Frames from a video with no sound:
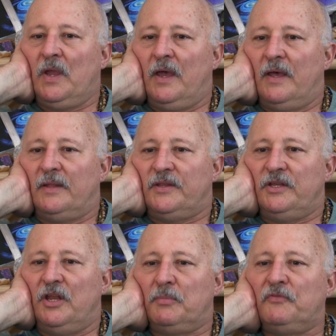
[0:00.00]
uh,
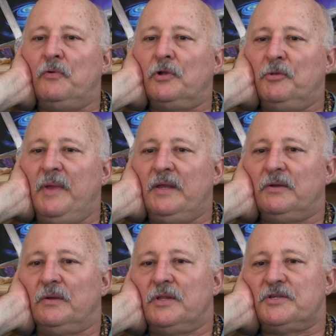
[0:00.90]
the number four
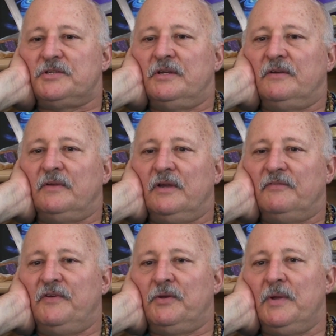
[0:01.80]
commander of this uh,
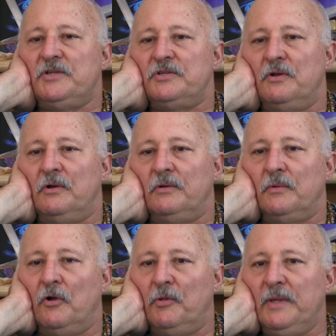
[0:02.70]
uh Federation ar
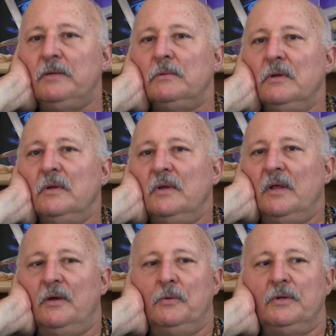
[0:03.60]
army,
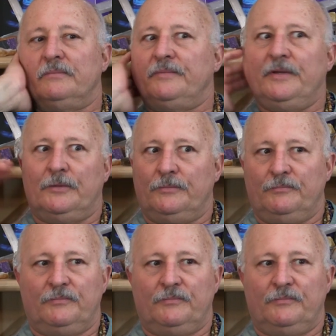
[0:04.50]
uh, or you know,